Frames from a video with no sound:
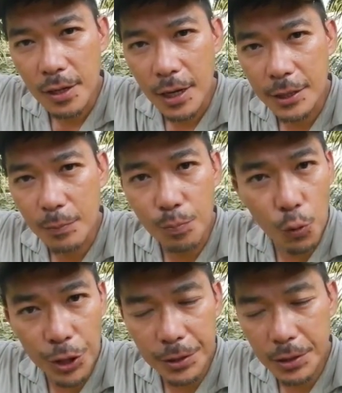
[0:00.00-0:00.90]
and they
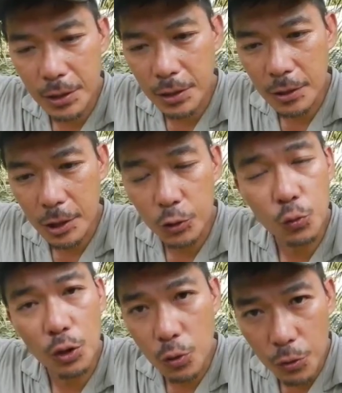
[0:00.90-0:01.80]
put it
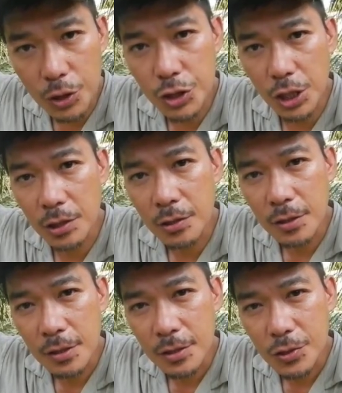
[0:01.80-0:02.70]
into a cookie jar
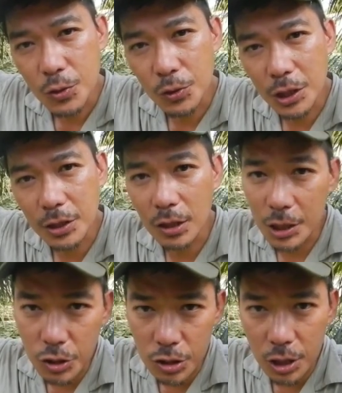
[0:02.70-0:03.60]
so that the
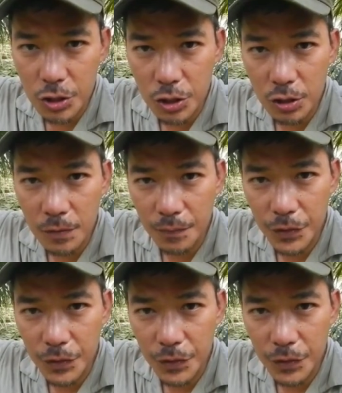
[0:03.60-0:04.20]
legislature,